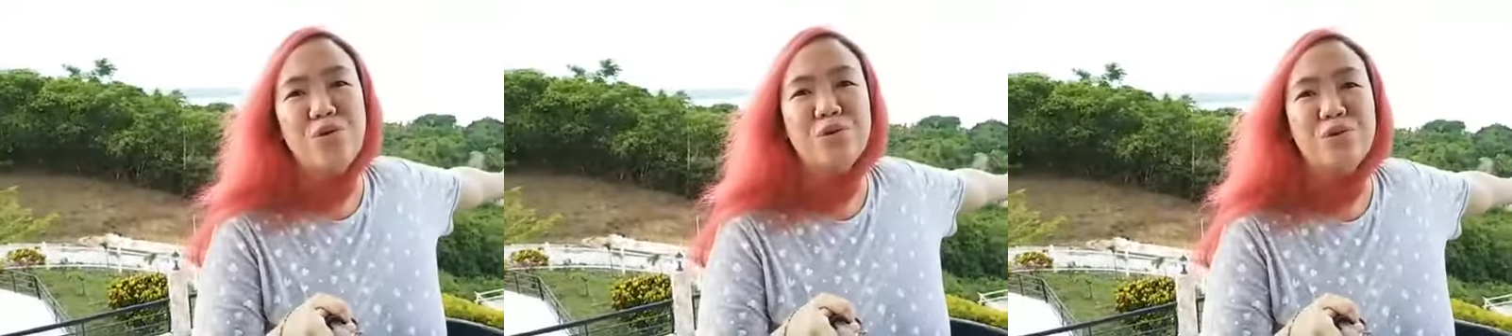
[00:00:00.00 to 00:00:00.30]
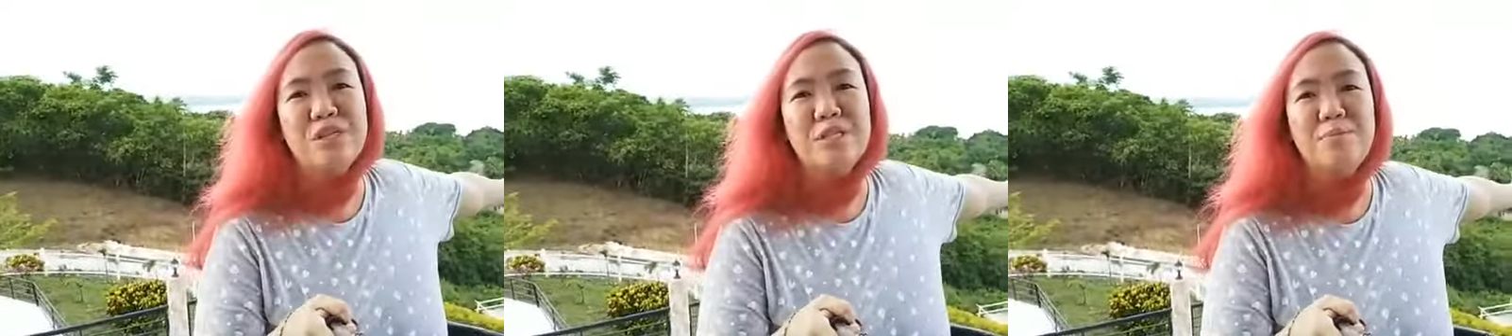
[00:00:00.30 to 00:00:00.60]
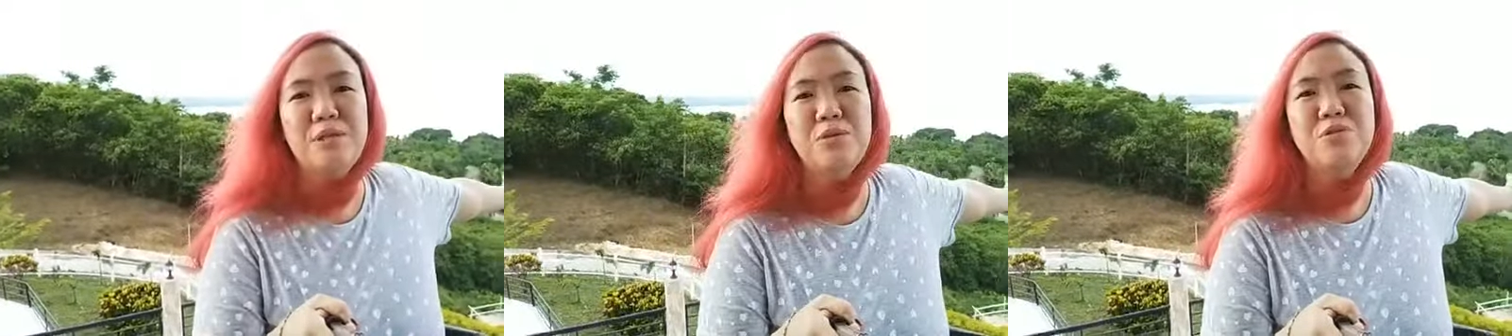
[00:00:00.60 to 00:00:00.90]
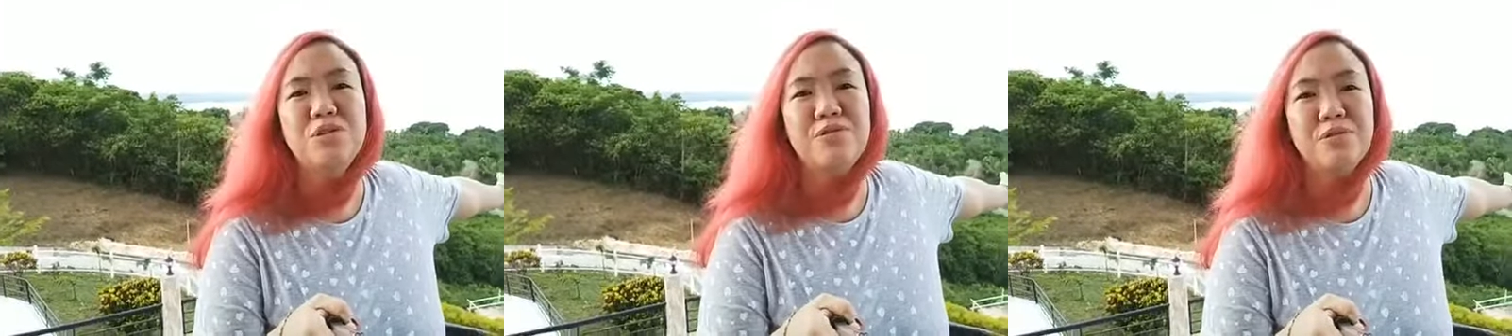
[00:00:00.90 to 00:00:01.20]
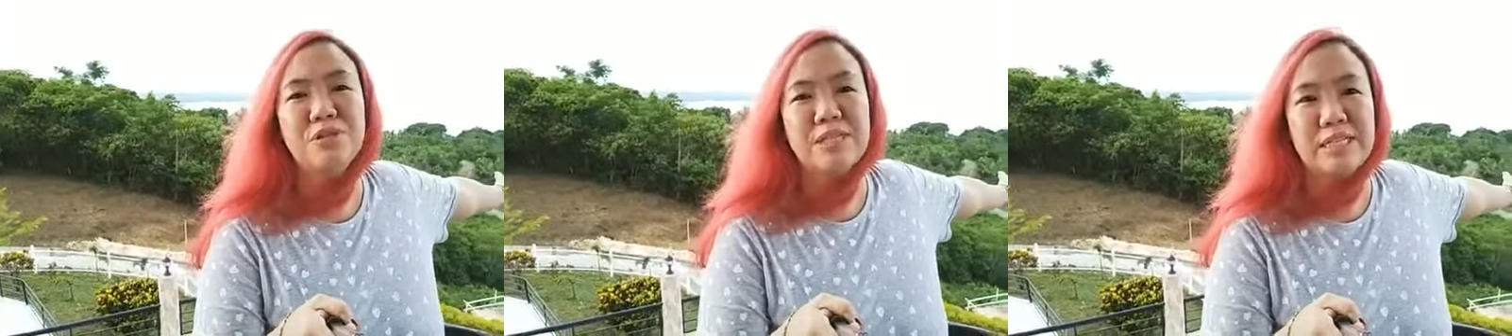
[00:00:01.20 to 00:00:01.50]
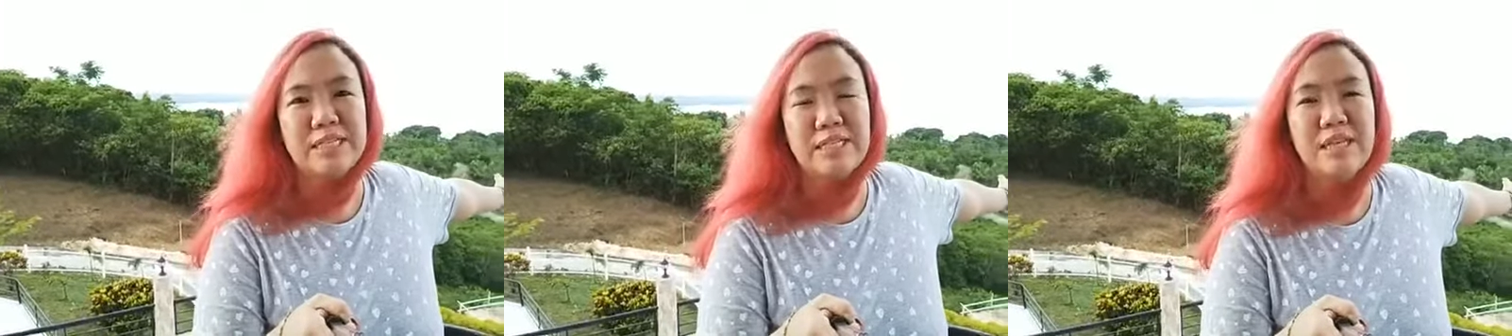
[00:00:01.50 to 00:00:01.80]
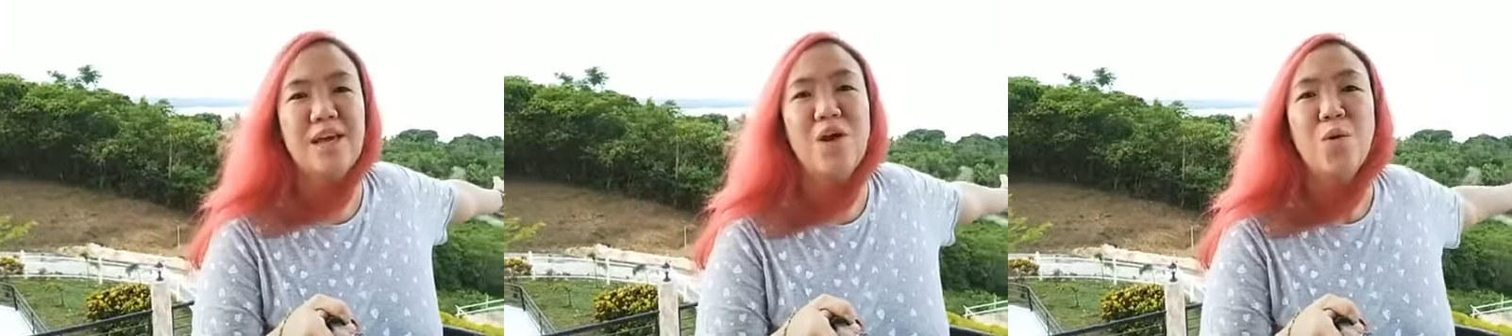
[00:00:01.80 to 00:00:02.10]
you to this beautiful city
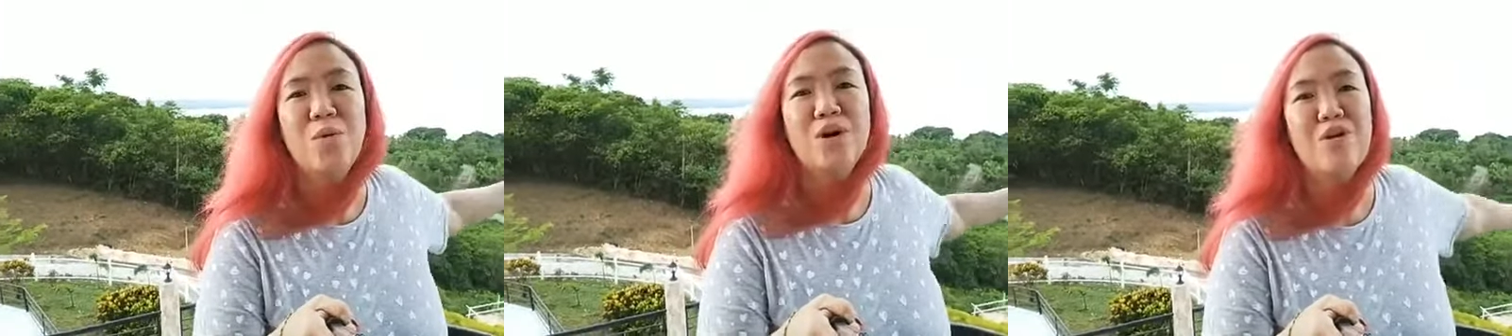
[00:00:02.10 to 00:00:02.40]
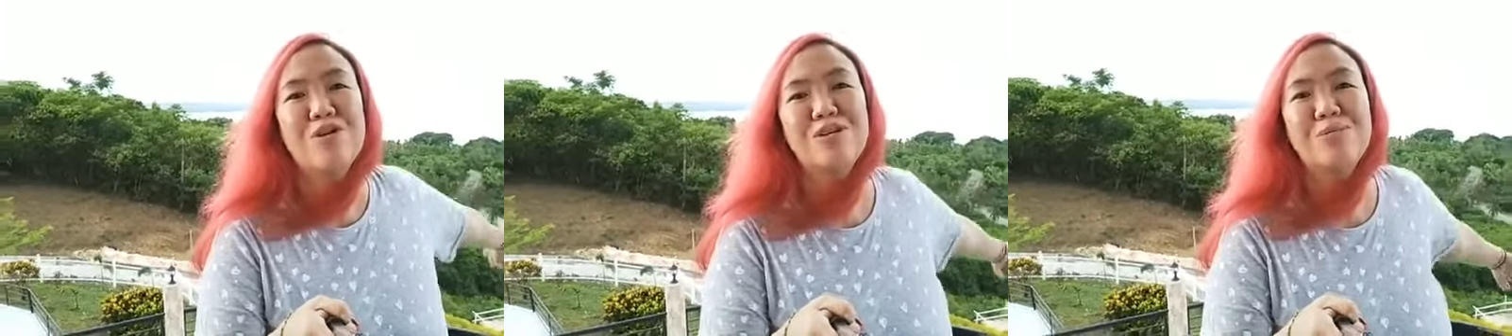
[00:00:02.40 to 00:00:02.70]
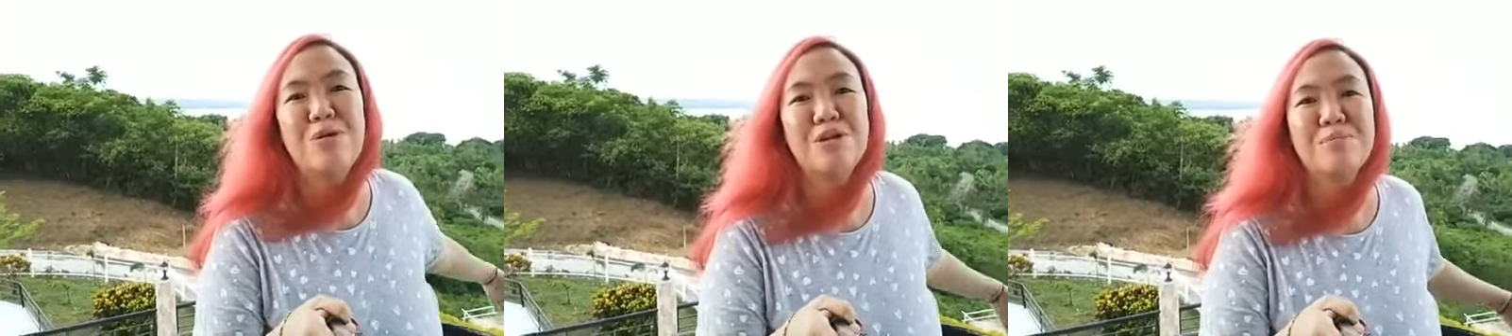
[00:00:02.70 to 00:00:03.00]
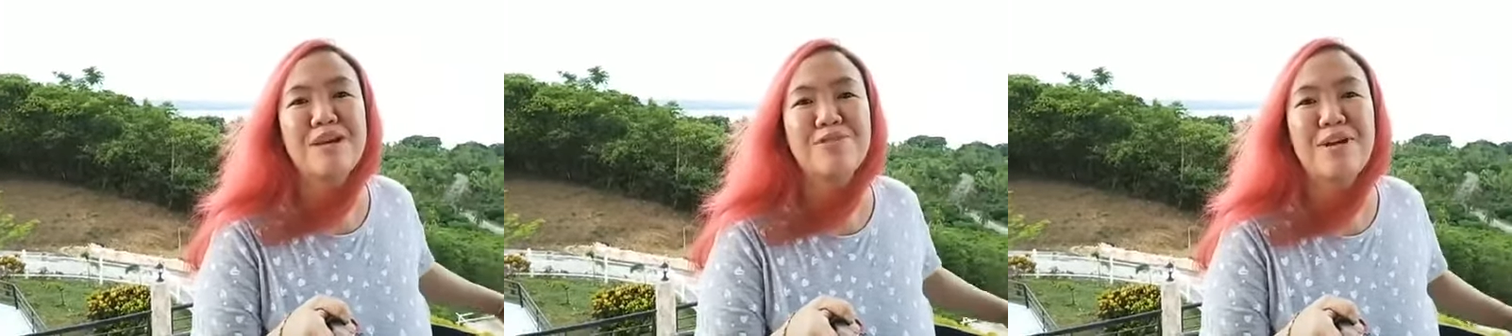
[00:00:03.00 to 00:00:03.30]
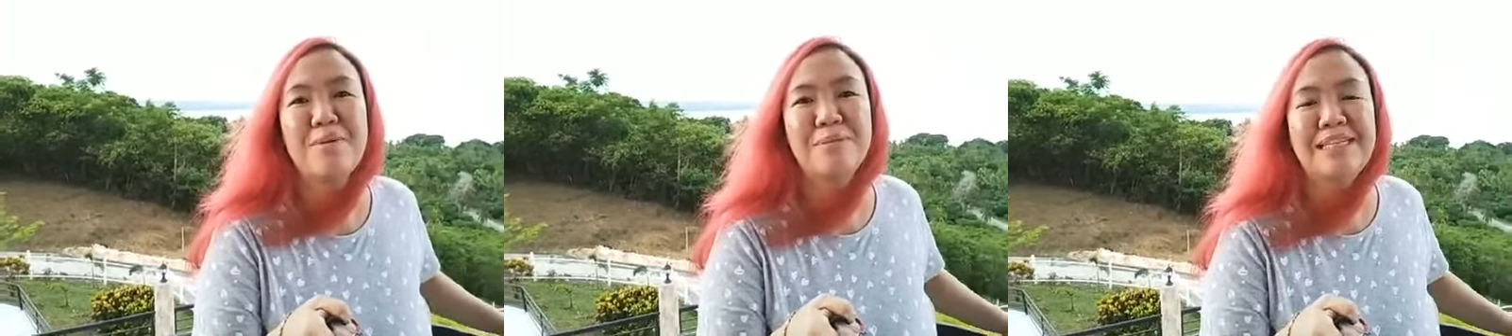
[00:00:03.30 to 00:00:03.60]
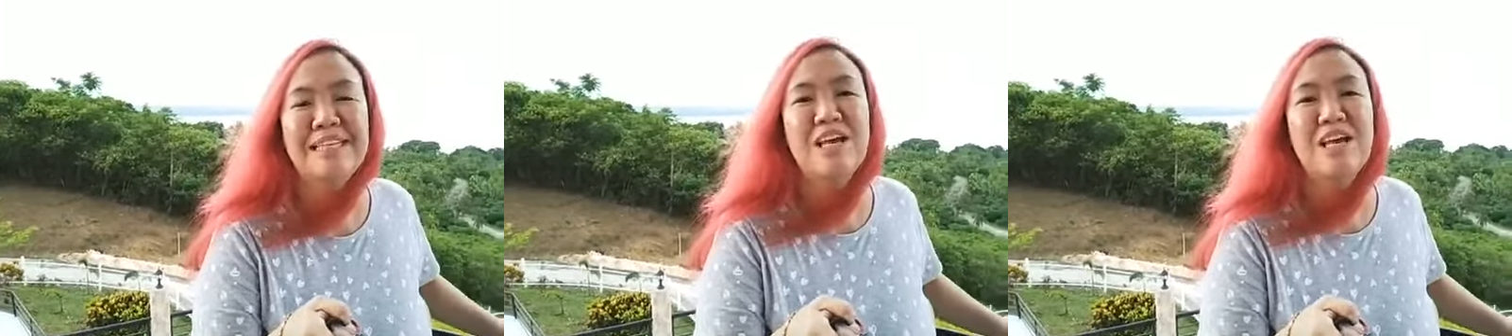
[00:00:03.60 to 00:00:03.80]
where i also brought my family